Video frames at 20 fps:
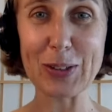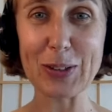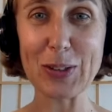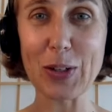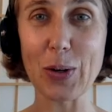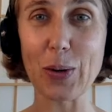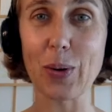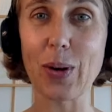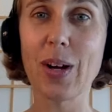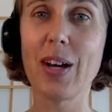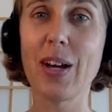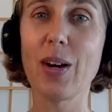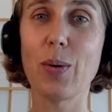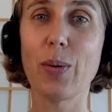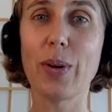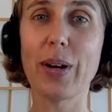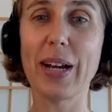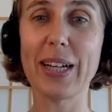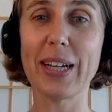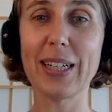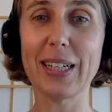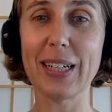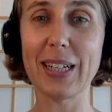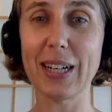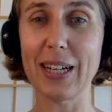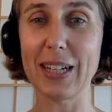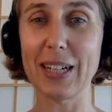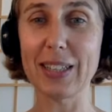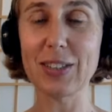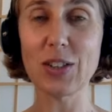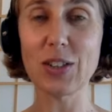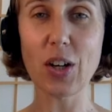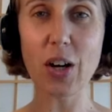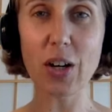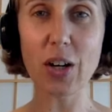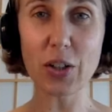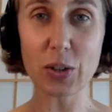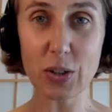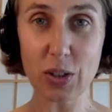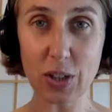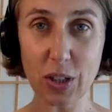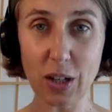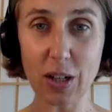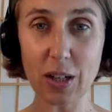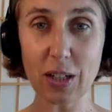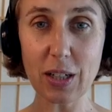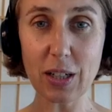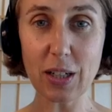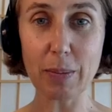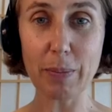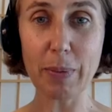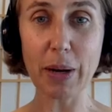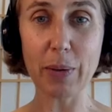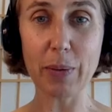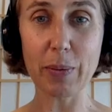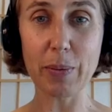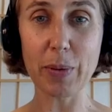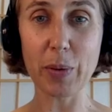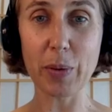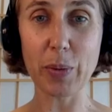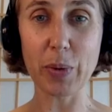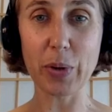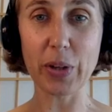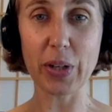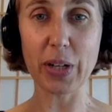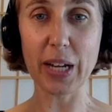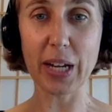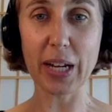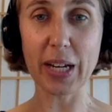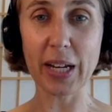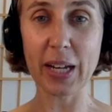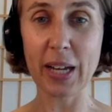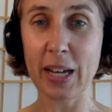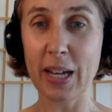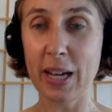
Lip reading: So when I saw your talk about remote working